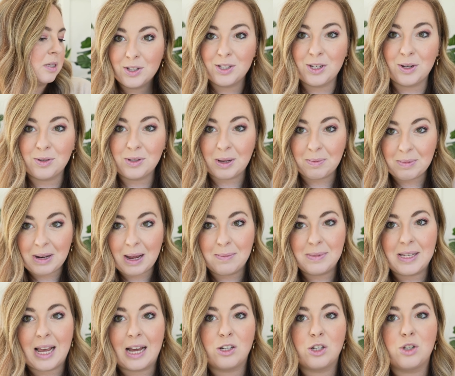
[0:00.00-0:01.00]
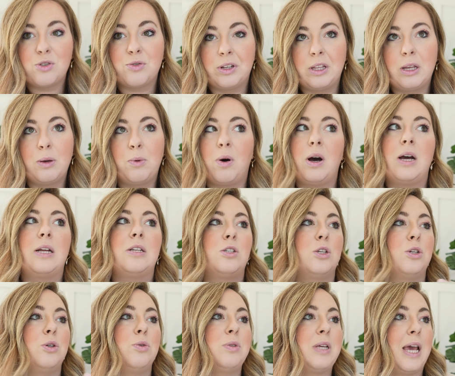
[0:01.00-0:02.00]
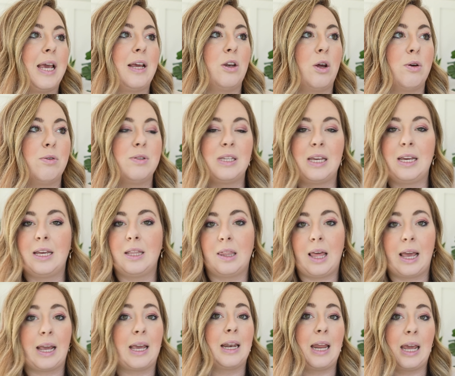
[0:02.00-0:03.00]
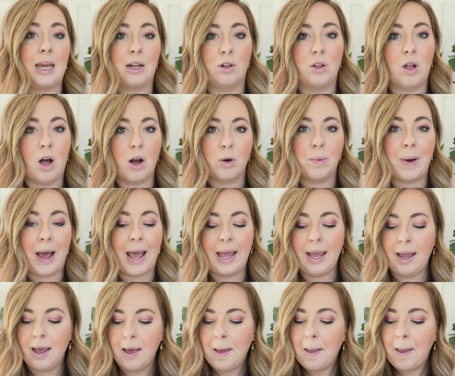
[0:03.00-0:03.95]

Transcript: So sometimes I just really want to take notes in like an analog way,